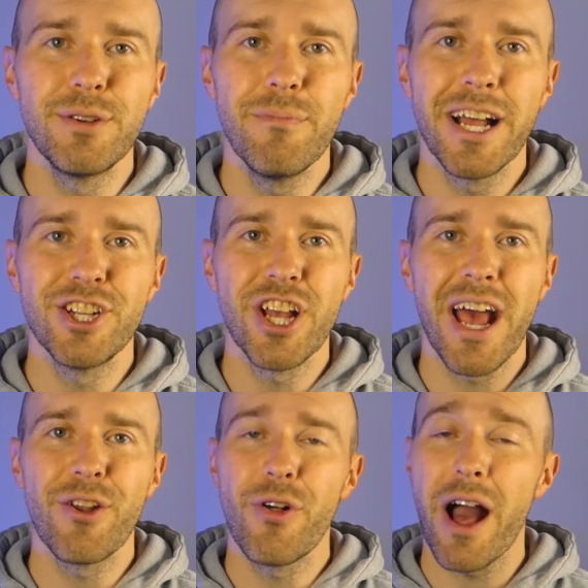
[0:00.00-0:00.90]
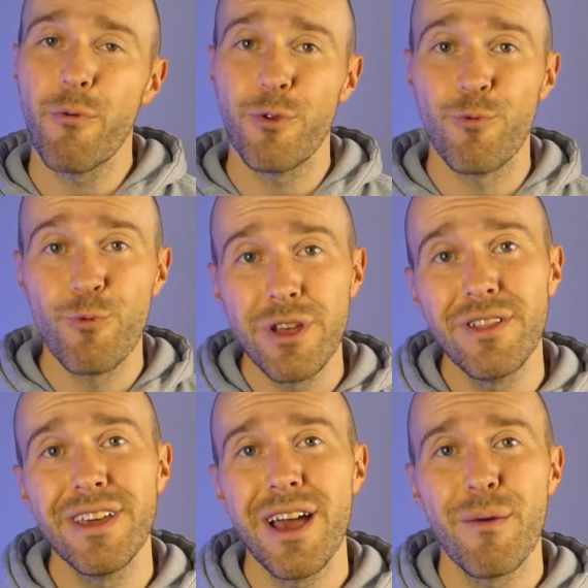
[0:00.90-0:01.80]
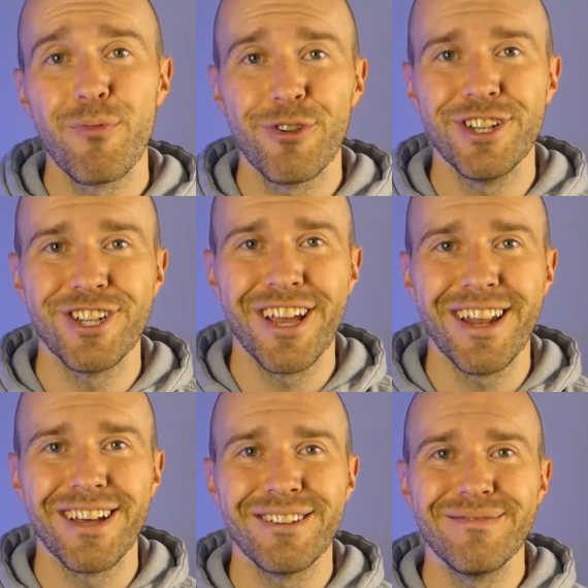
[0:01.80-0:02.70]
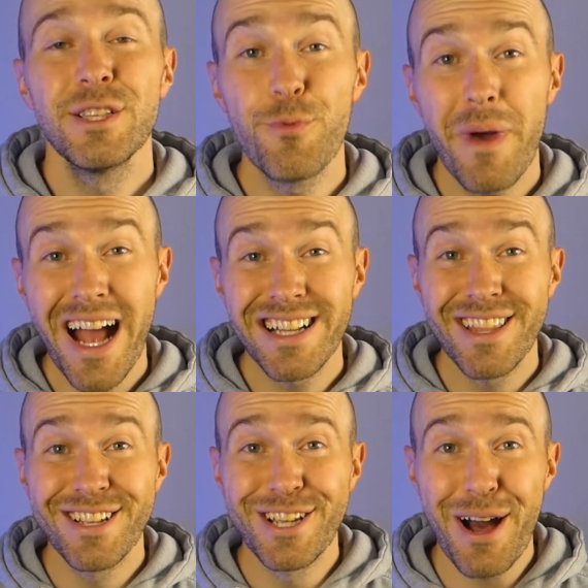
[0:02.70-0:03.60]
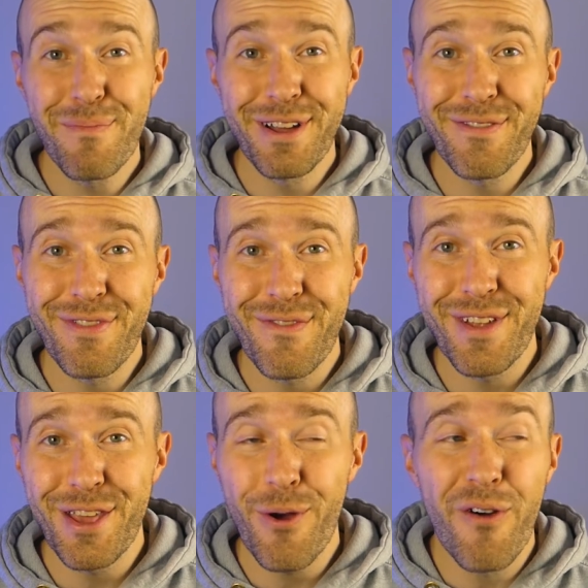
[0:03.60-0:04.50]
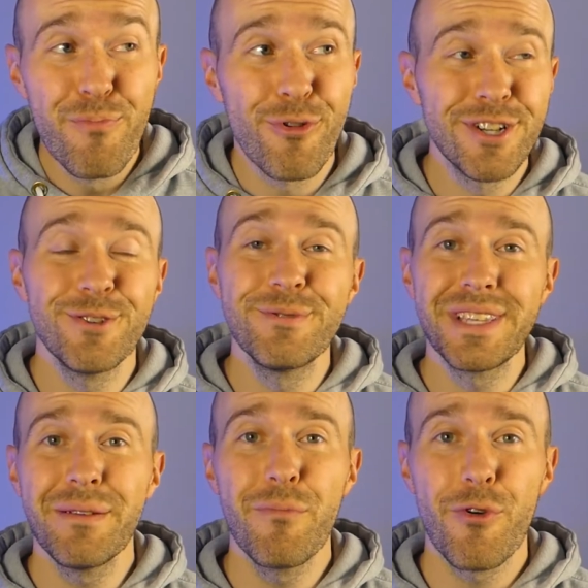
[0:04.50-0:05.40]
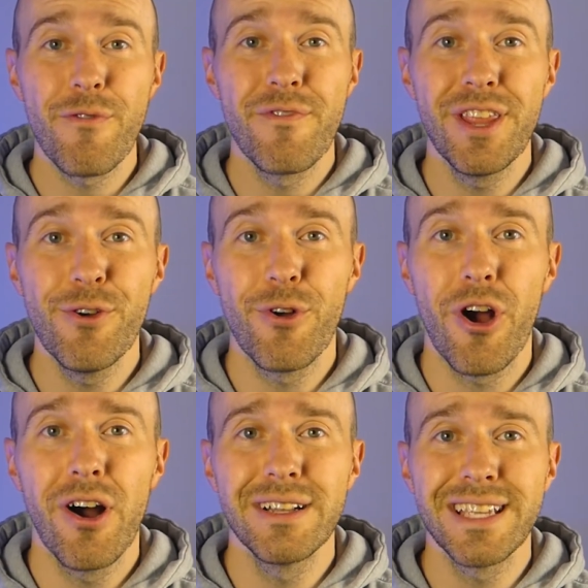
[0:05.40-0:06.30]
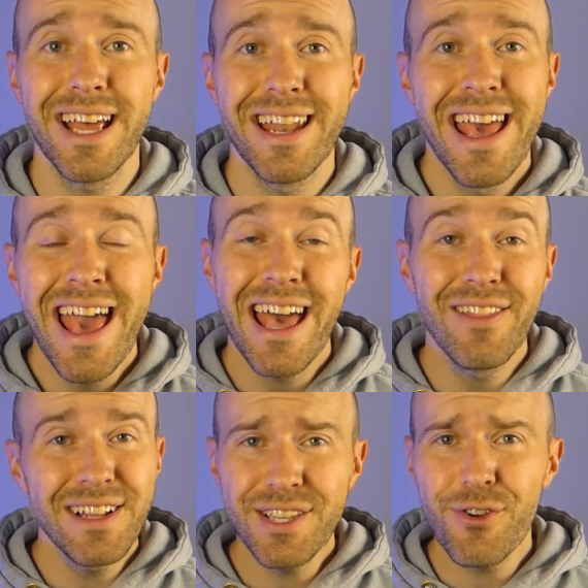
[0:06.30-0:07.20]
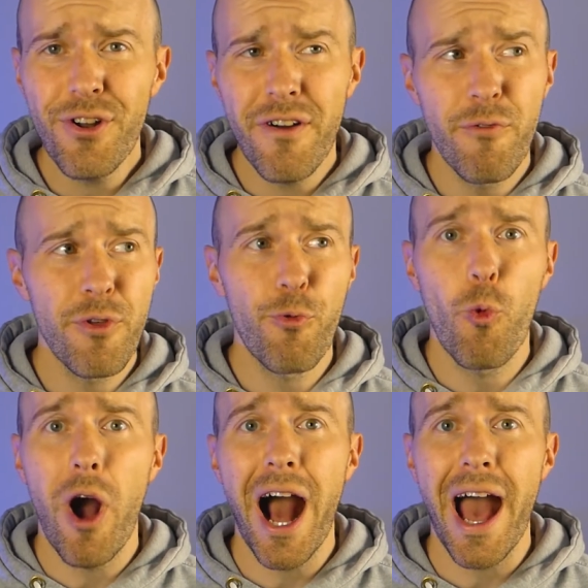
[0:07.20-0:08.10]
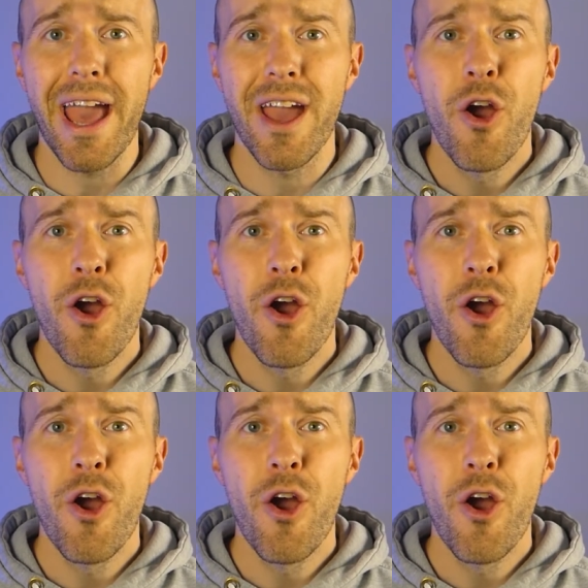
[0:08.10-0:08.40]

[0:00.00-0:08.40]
to my channel. I would really appreciate it. So back to the topic of the video of producing more video content, and let's start off with why.